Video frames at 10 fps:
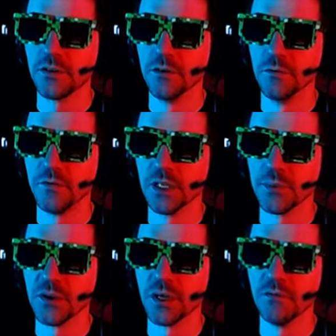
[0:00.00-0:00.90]
to fill up
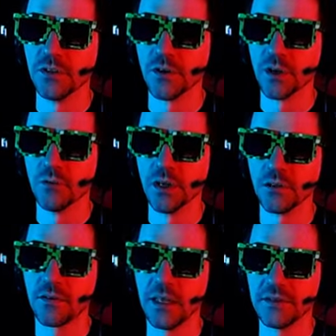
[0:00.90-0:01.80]
your inventory with
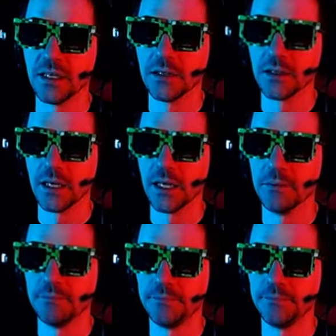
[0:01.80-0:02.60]
at the end of the game.